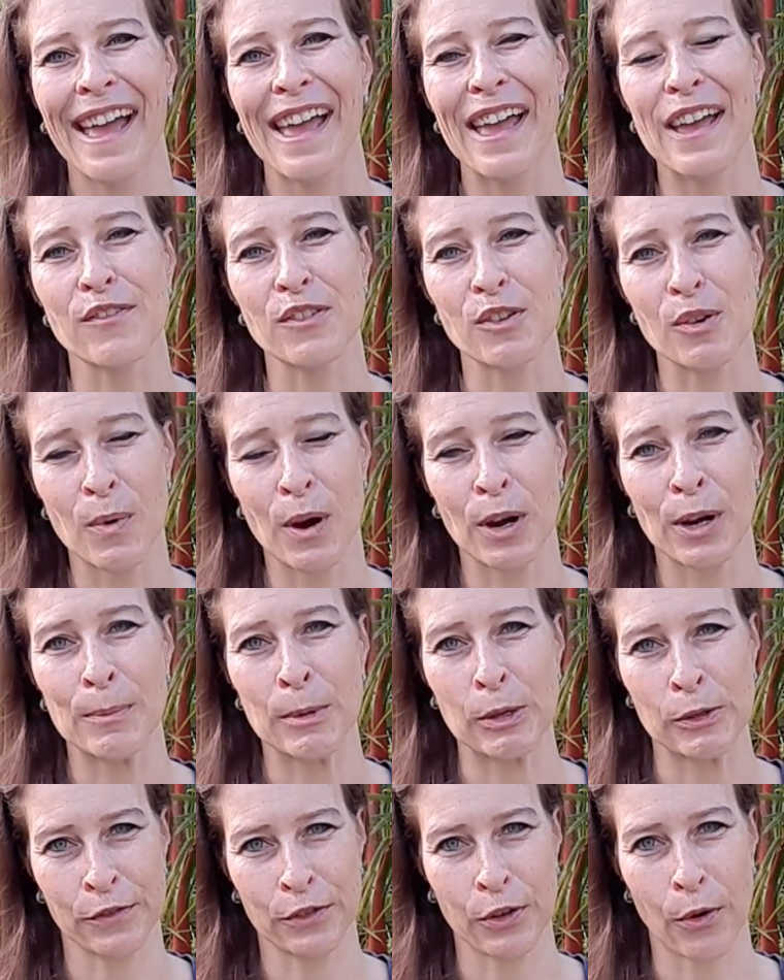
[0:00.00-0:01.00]
if you want to
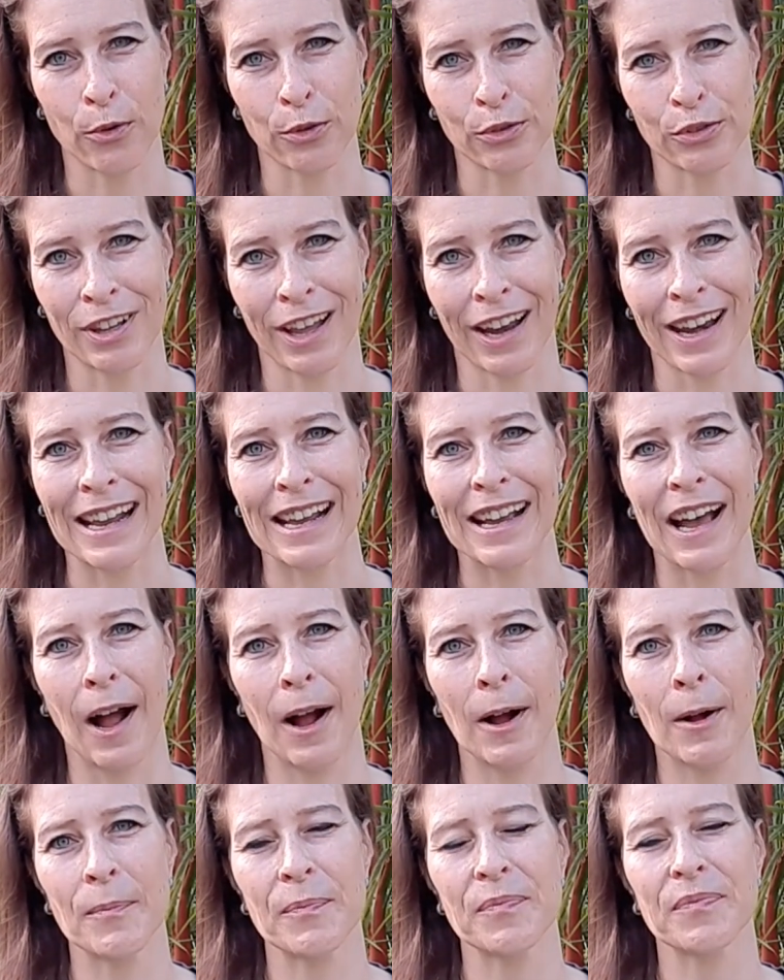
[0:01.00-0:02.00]
move to Costa Rica,